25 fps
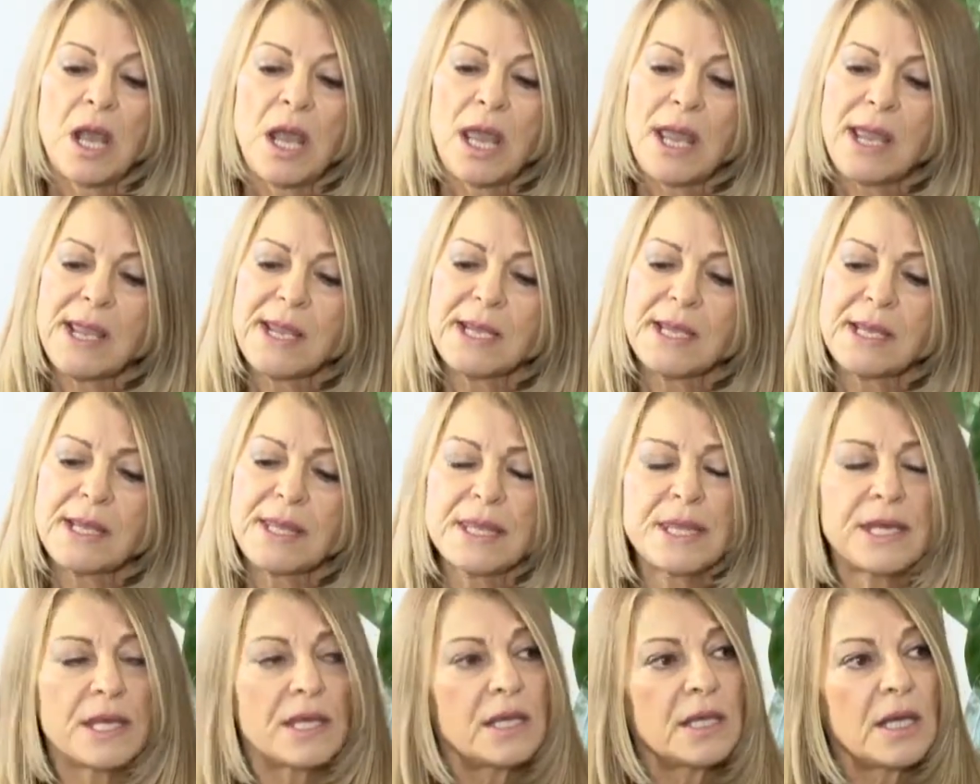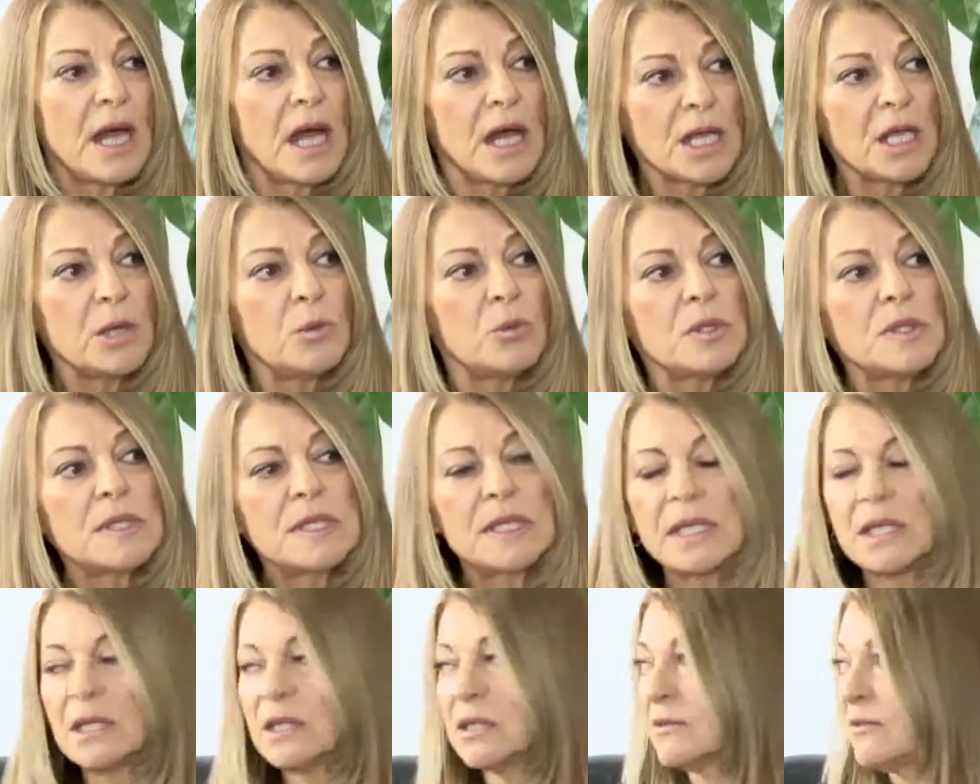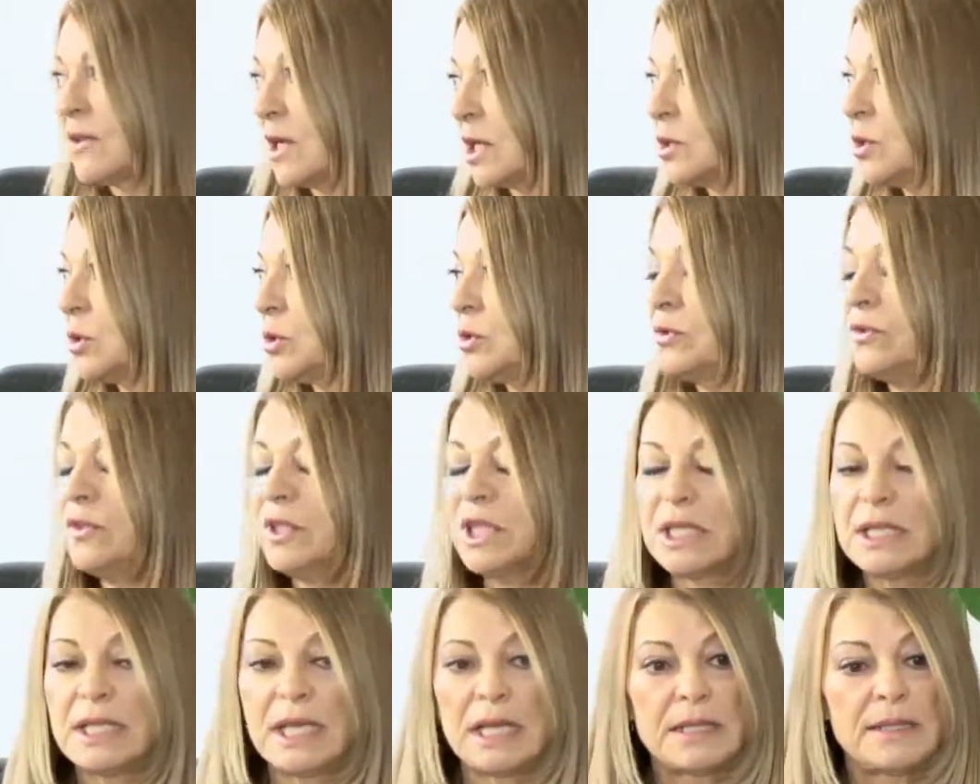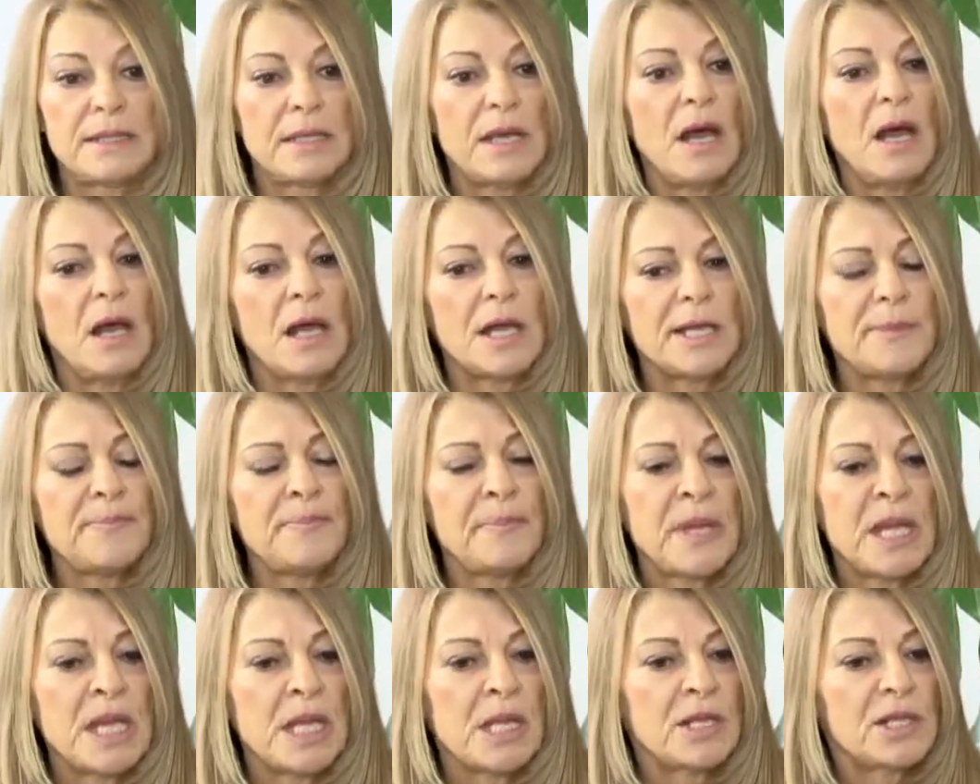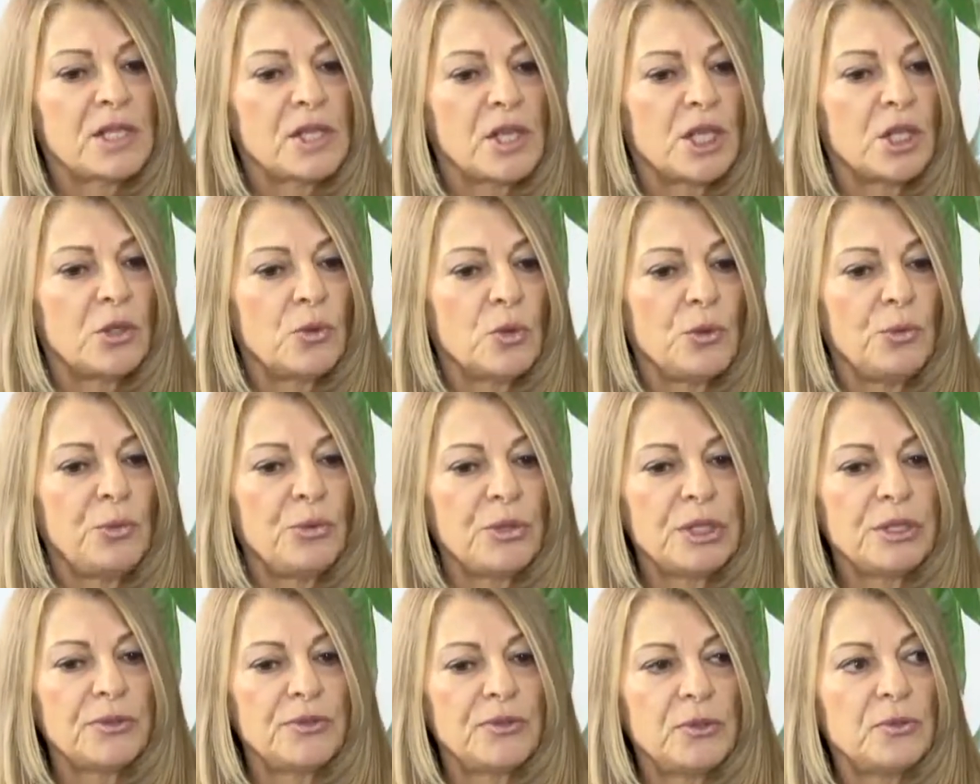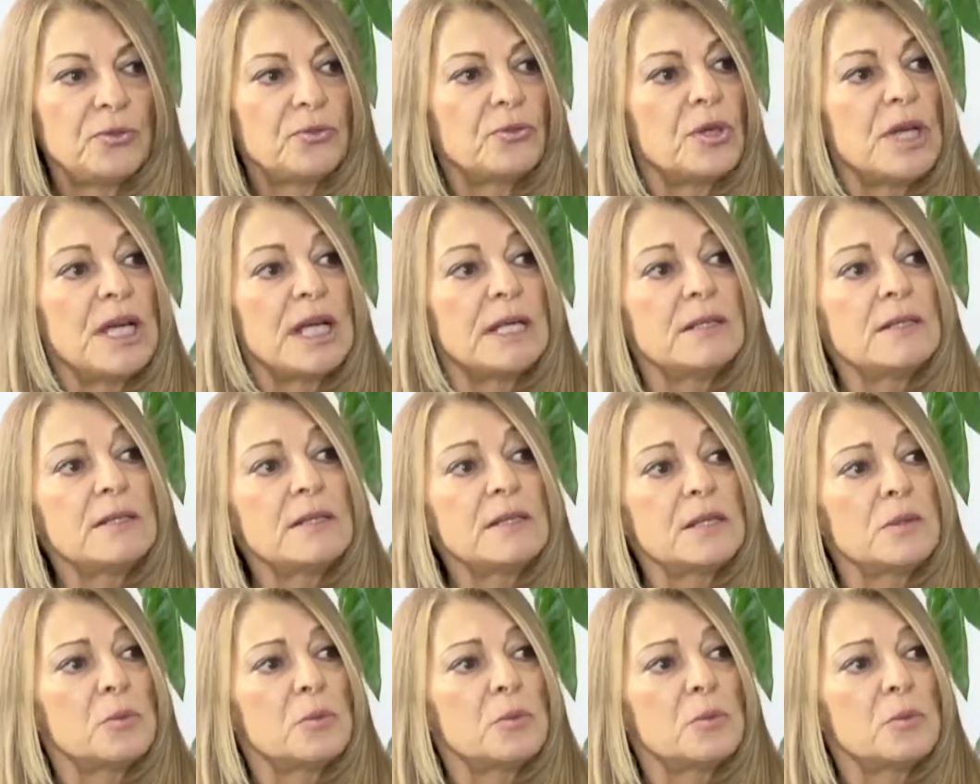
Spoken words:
And Anya was in Vancouver at that time, so I grew up with a few friends.